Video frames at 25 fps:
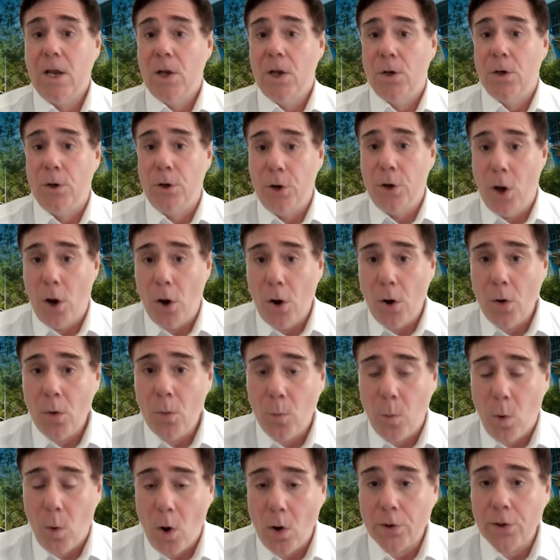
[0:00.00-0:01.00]
Know
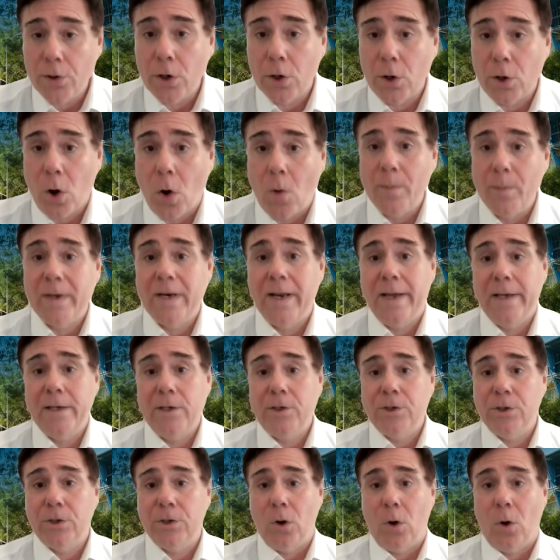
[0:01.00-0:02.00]
what
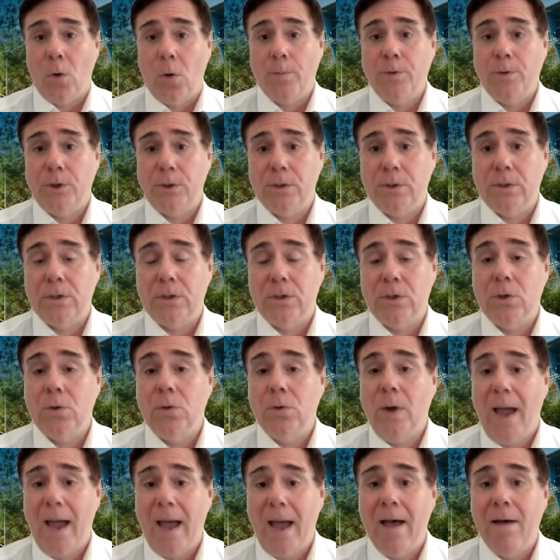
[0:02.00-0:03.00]
accommodation options
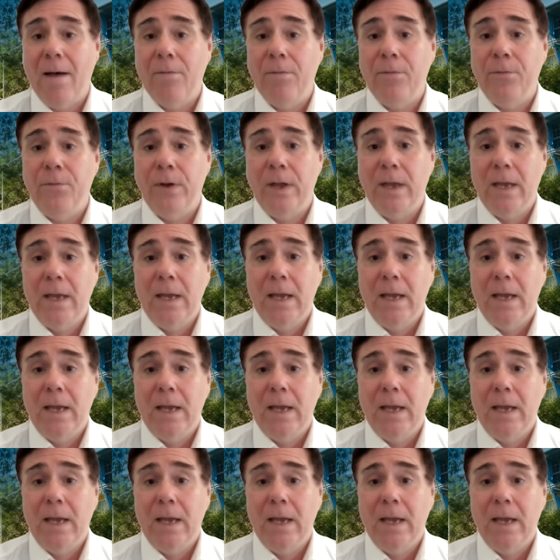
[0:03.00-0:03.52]
you have